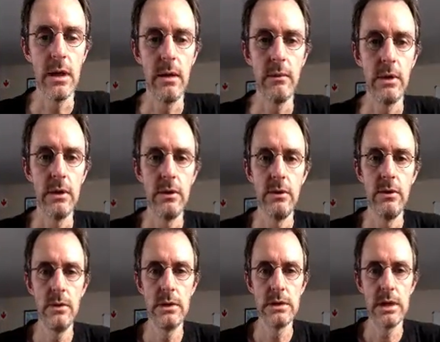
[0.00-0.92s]
I'm going to
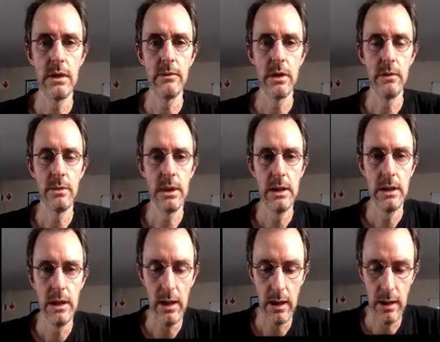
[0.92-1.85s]
do is I'm going to
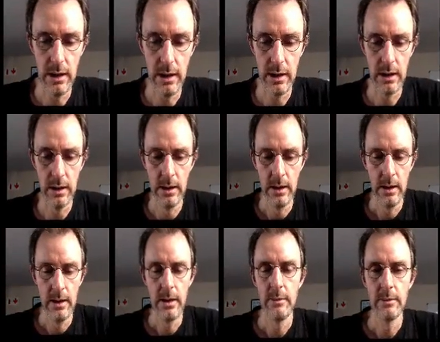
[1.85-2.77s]
be
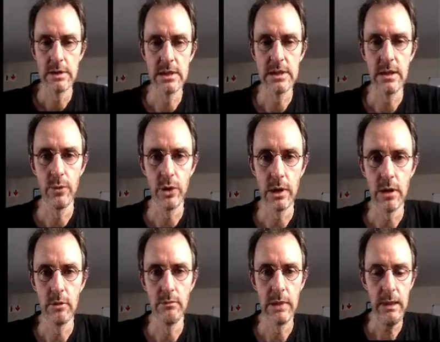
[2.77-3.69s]
since I'm working
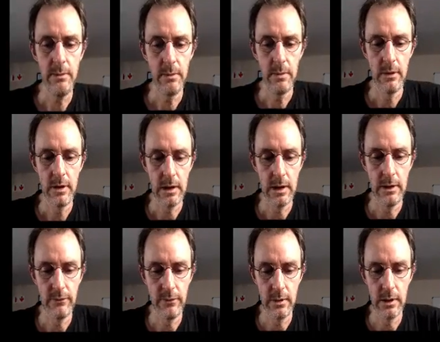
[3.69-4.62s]
on Mac,
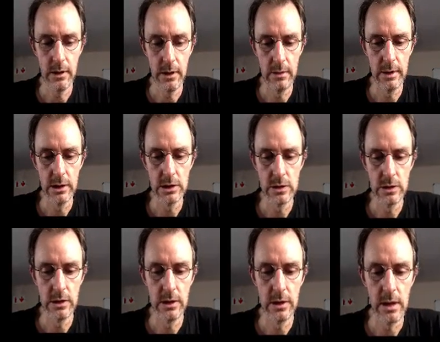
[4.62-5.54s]
I'm going to make
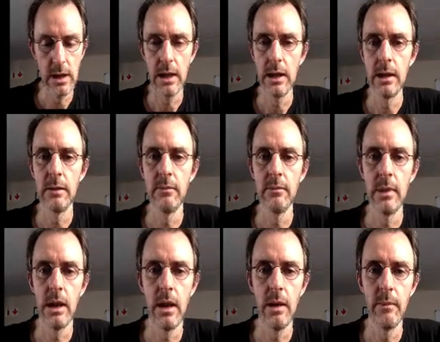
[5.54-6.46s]
sure that I am
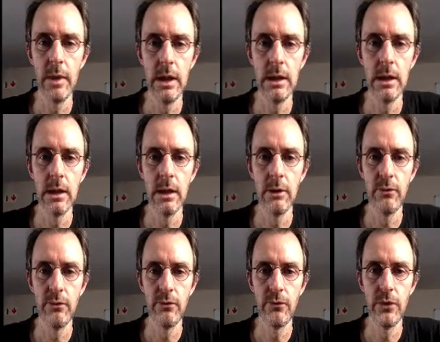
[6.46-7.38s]
in a
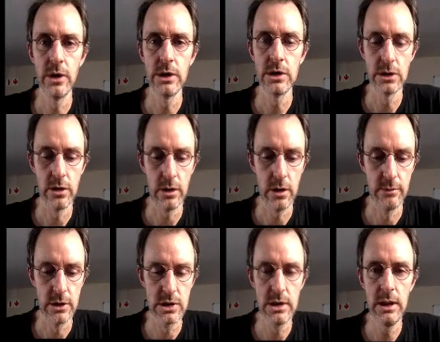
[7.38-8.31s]
fresh Docker
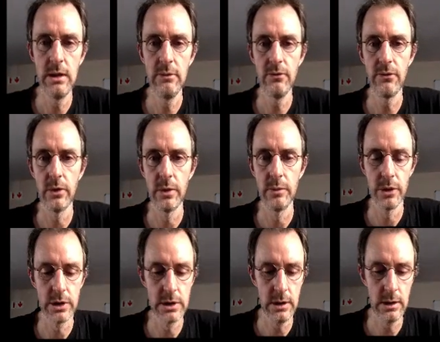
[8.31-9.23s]
machine for the
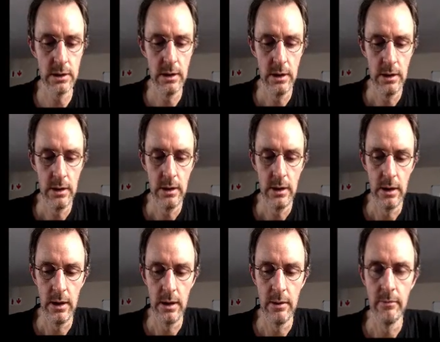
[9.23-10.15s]
project.
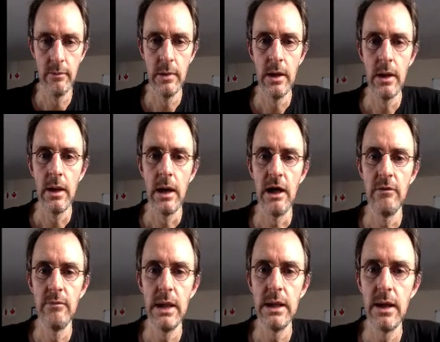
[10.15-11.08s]
I've
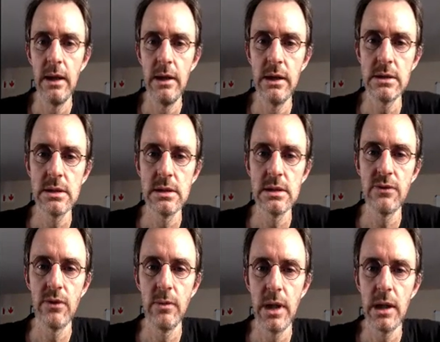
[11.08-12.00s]
made aliases
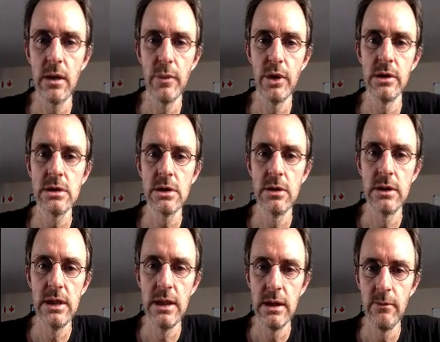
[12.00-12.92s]
for my commands, so
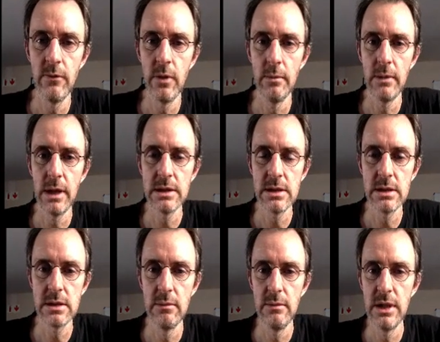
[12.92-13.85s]
DM on my
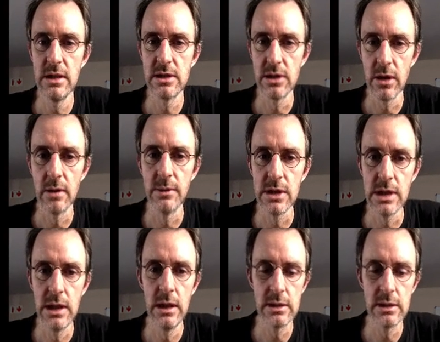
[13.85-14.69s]
system means Docker machine,